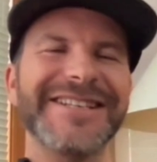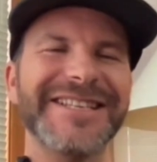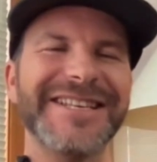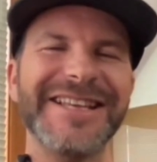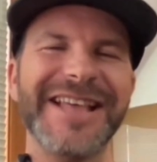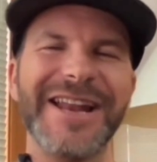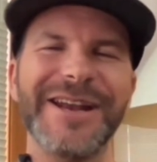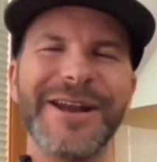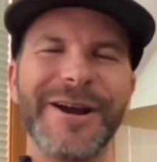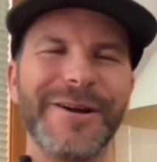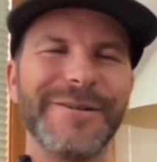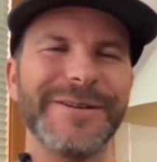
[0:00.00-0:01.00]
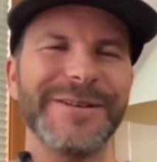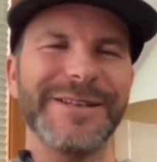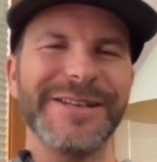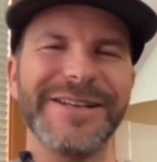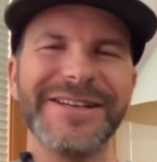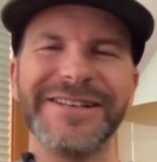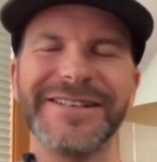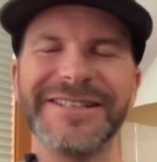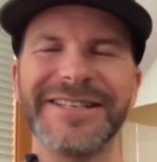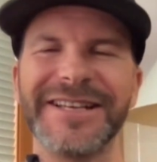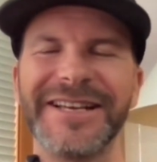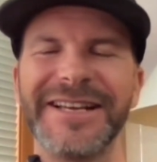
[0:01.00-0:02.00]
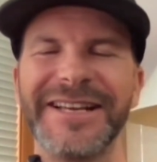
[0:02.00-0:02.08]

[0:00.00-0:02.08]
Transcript: on a ski that narrow in years.